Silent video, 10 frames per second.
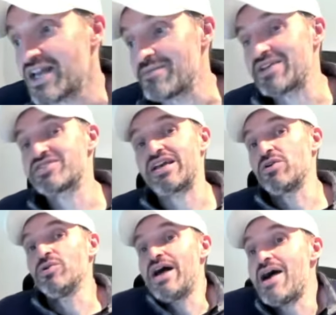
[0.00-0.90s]
Again, I'm not saying
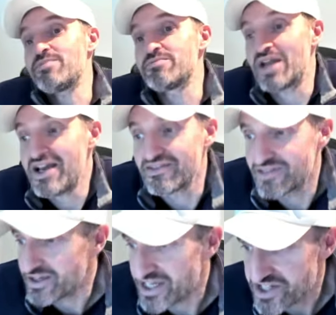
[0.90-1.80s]
it will happen, but hey,
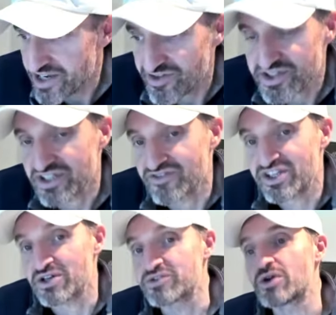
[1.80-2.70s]
like I say every single
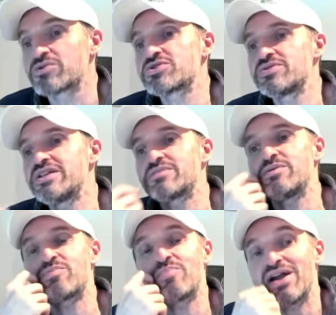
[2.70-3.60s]
video, don't you need to
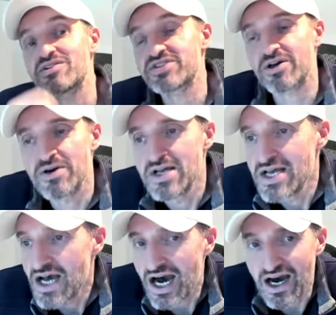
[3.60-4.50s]
be prepared? So
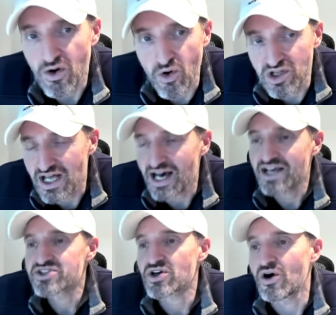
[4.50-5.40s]
uh, all
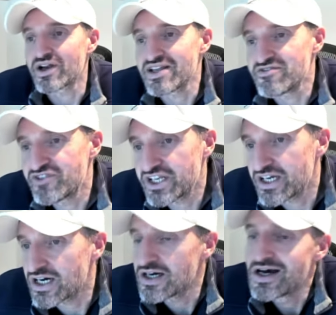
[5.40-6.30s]
eyes on
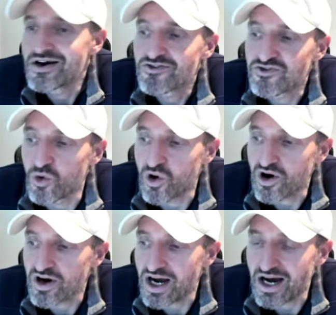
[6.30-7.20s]
NVIDIA
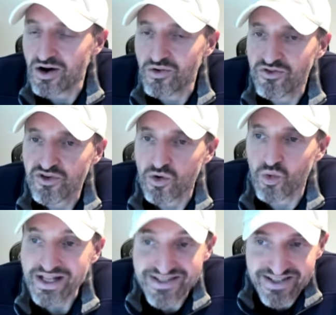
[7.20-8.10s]
for uh, for
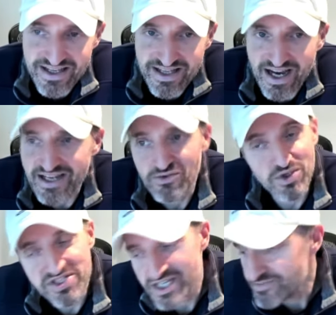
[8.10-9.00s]
Wednesday night.
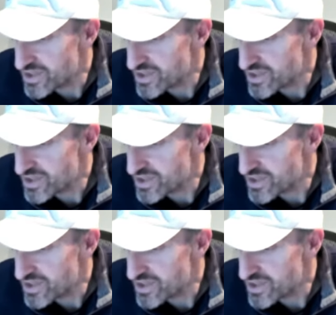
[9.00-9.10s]
We'll see.